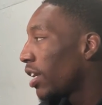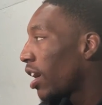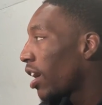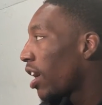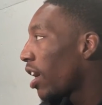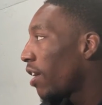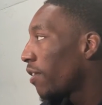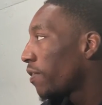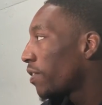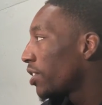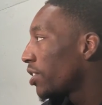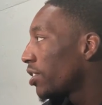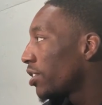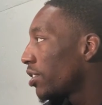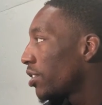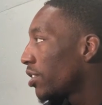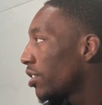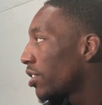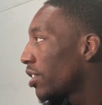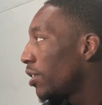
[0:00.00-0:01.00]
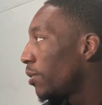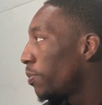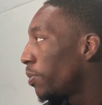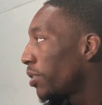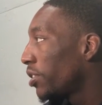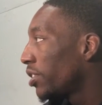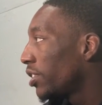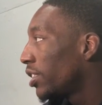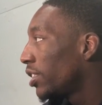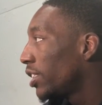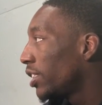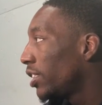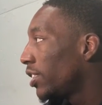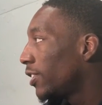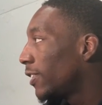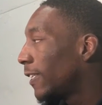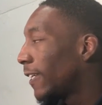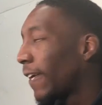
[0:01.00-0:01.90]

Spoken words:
our confidence to just keep pushing the lead.